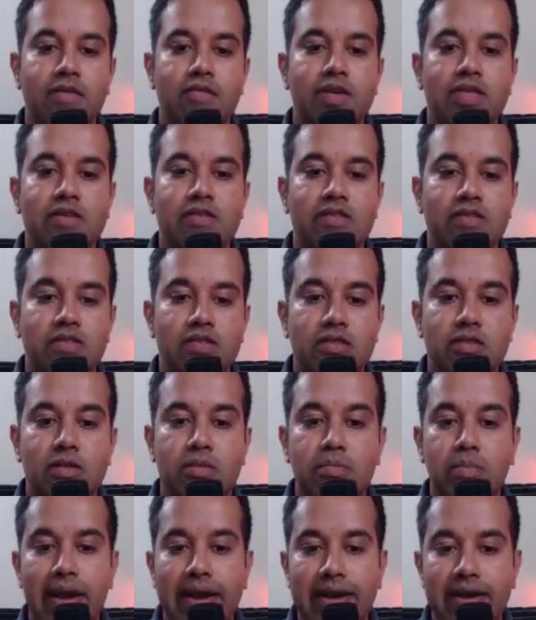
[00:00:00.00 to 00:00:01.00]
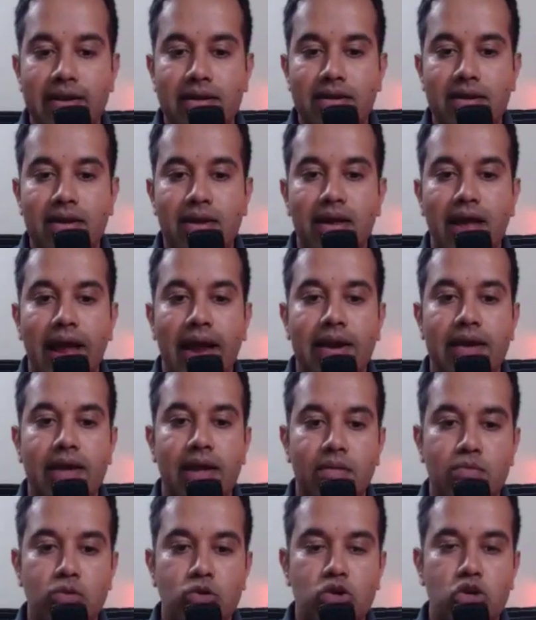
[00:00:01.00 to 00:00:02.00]
which is the mental and
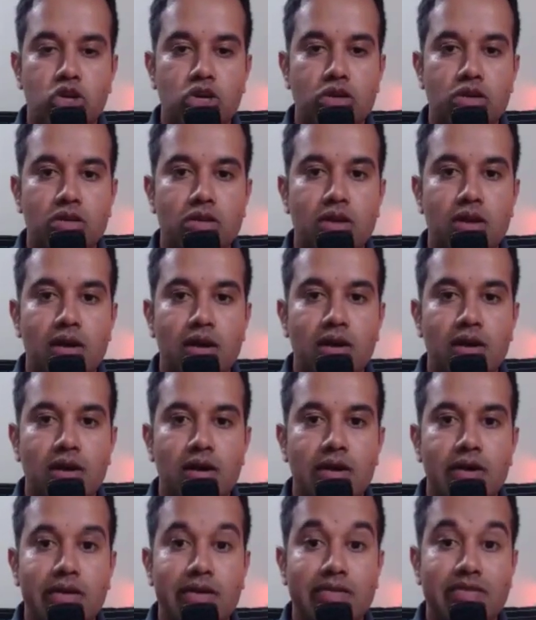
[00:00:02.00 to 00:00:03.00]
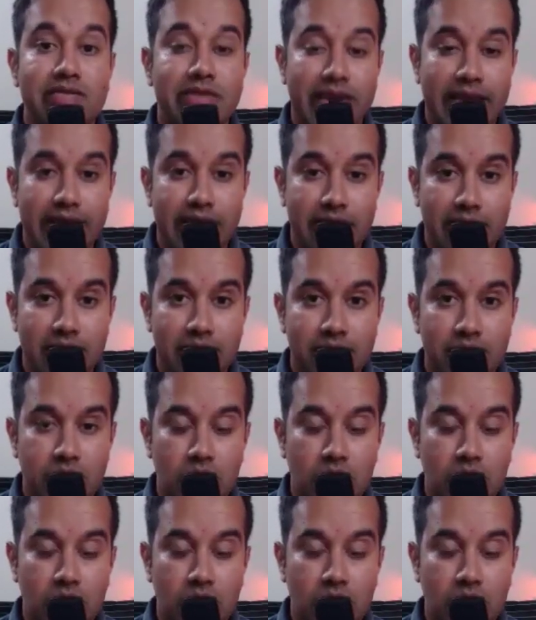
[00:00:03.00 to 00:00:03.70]
emotional state.